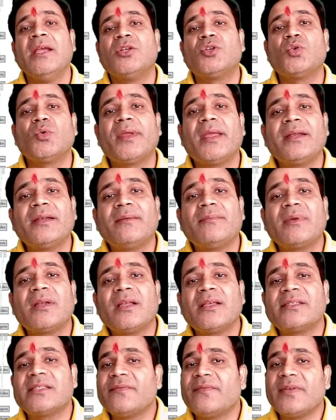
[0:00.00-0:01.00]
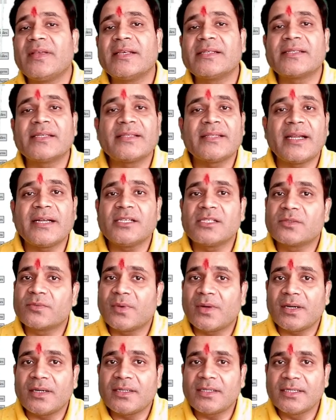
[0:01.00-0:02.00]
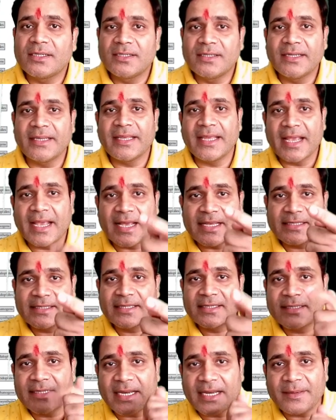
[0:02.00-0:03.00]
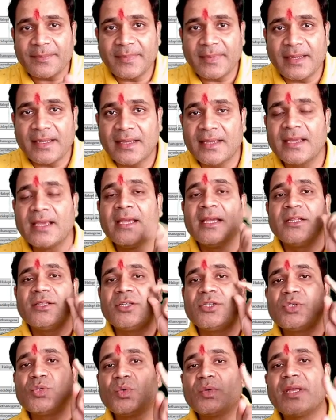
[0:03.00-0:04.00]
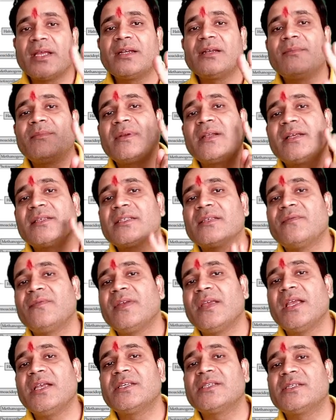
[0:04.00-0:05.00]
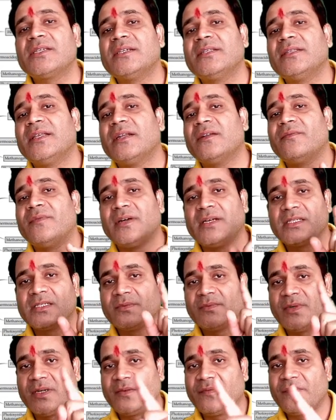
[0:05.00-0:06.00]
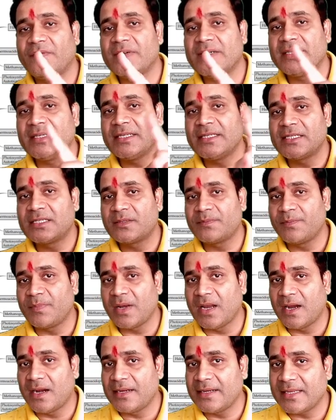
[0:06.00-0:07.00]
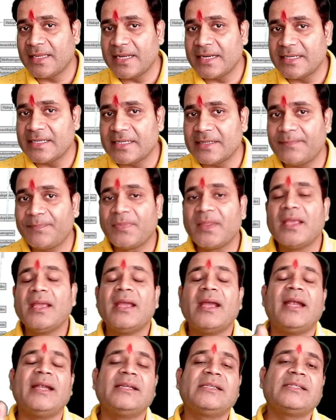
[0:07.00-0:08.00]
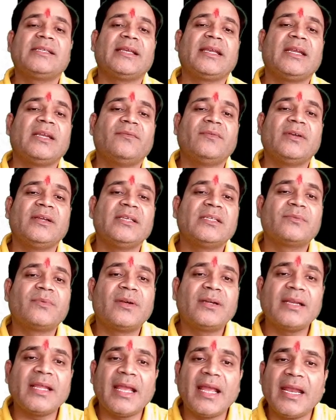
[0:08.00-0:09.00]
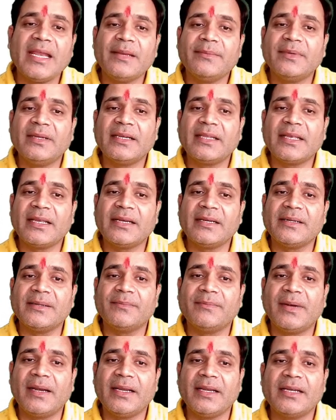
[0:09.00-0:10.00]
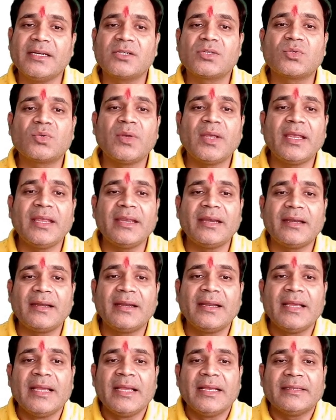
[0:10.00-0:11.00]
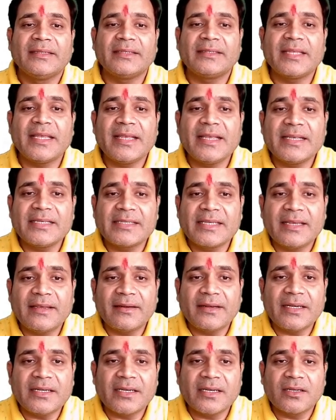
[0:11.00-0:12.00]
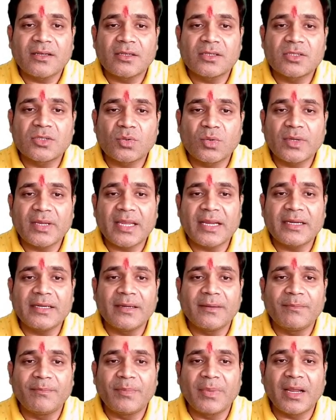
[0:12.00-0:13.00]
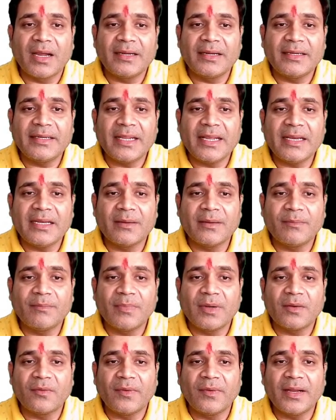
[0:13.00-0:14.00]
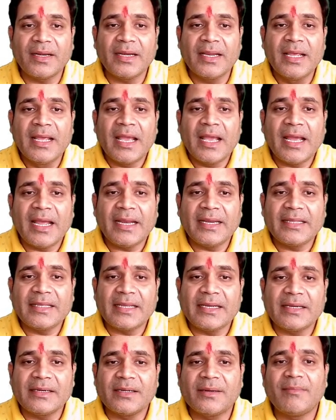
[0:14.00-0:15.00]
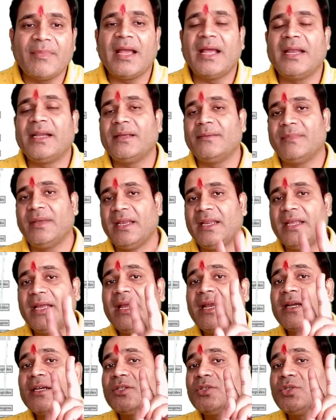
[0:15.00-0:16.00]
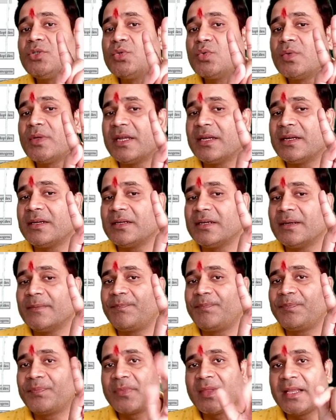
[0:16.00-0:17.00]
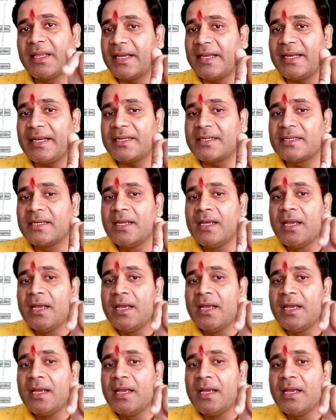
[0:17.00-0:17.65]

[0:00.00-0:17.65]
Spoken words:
Two kingdom classification, that is what? Yes, tell me the two kingdom classification. There was what? First plant kingdom, and second one is what? Animal kingdom, my dear. So here the thing is here written also kingdom plantae number one and kingdom animalia. Here the two kingdom, correct?